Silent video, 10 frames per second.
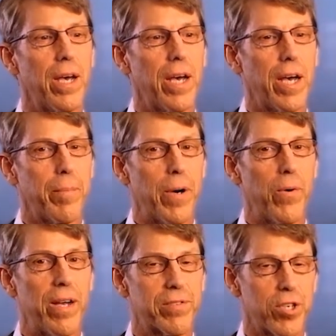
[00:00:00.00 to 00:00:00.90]
My
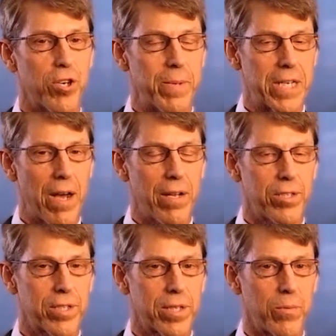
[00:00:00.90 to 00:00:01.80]
wife's a
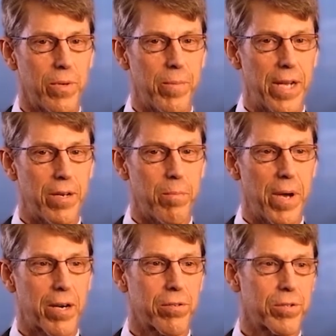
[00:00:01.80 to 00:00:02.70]
dermatologist, and we met in
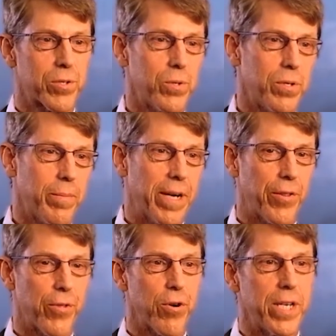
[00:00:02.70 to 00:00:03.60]
medical school
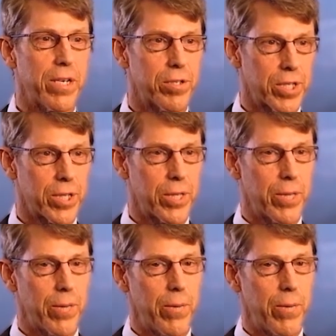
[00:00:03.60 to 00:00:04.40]
about 30 years ago.